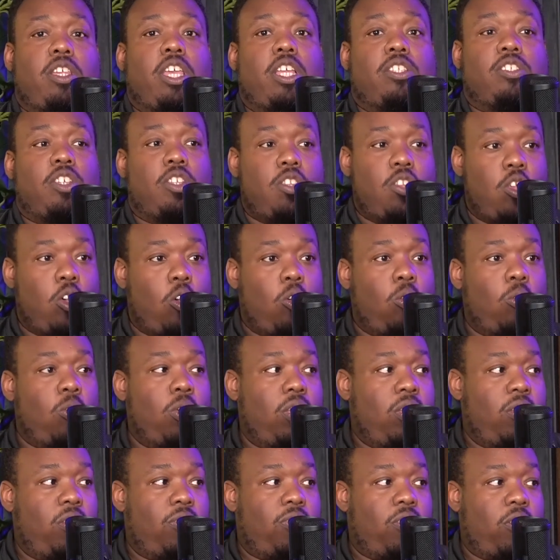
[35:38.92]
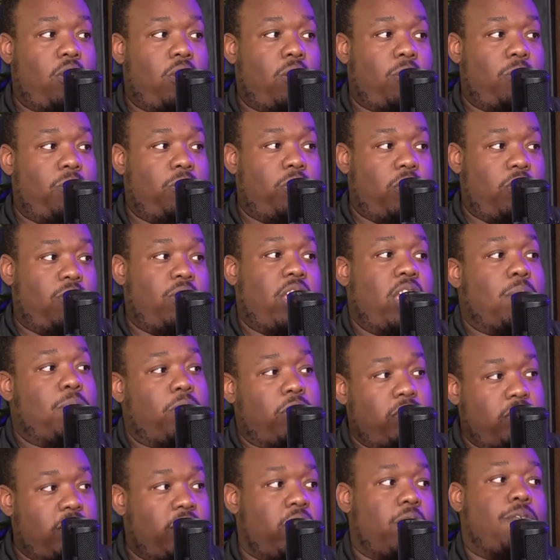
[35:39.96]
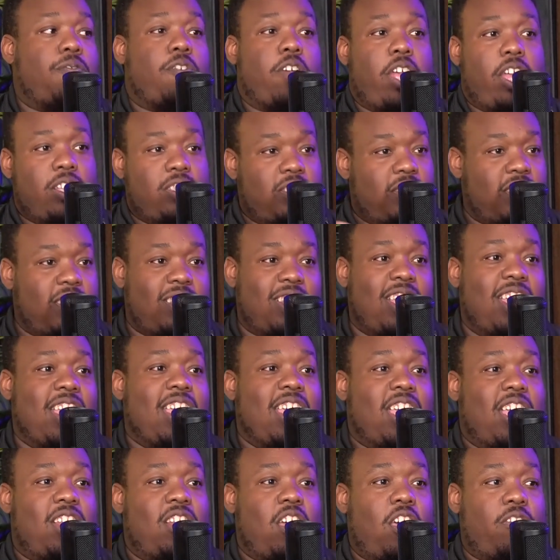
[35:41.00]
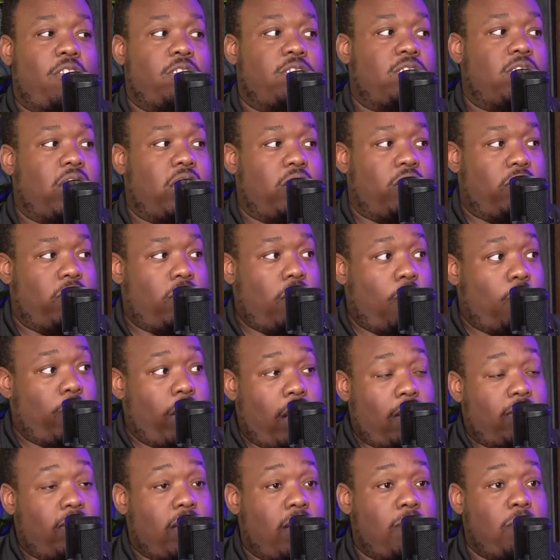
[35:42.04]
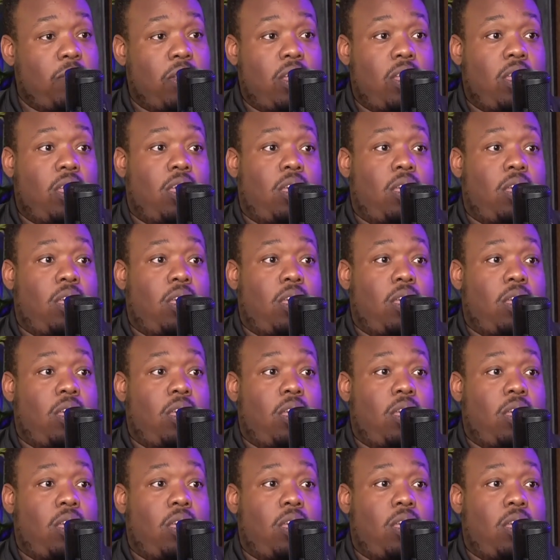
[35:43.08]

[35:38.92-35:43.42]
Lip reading: get to know their neighbors and their friends and others that are around them,